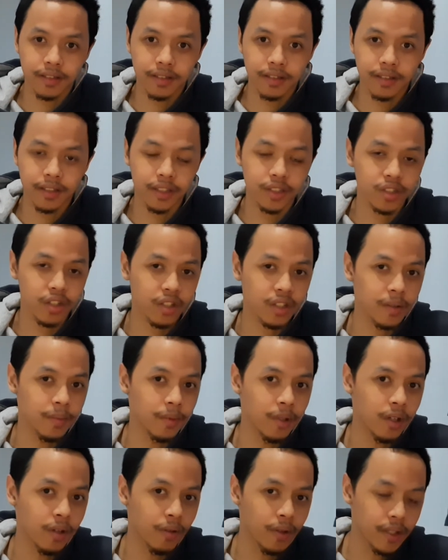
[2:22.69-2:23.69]
he saw the
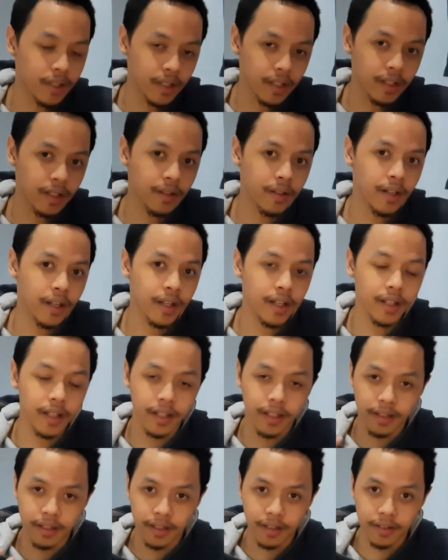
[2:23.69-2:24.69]
ball went in the net,
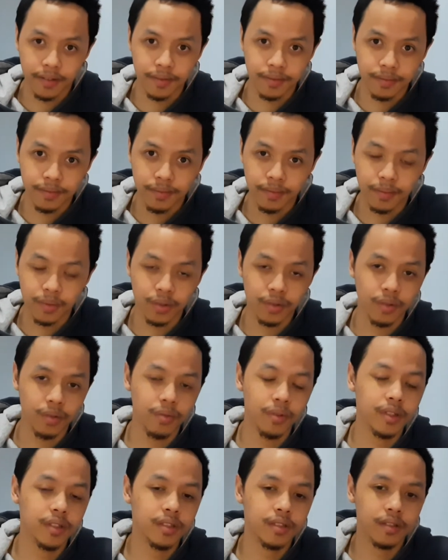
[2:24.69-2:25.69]
and then blew the
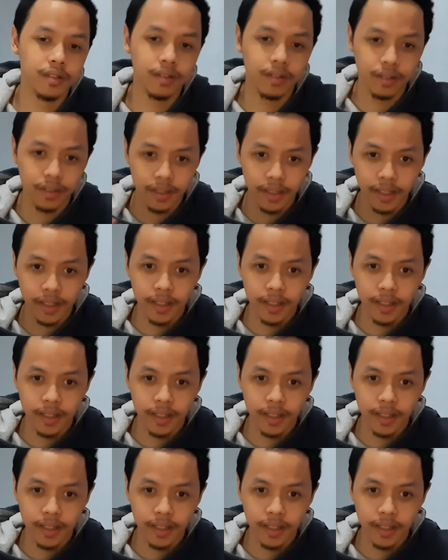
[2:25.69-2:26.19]
whistle,